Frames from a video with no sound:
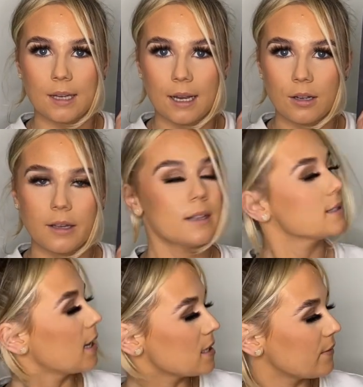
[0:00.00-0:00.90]
Like, look at the
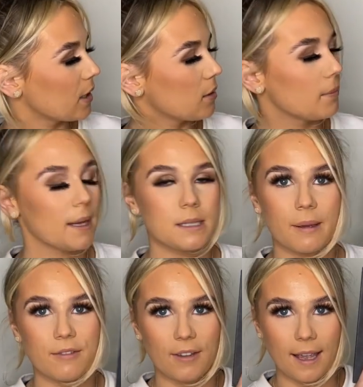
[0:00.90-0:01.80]
size of it compared to my
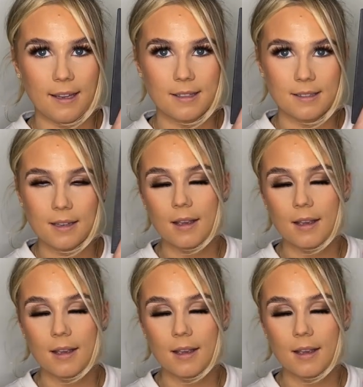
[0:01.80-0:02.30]
face.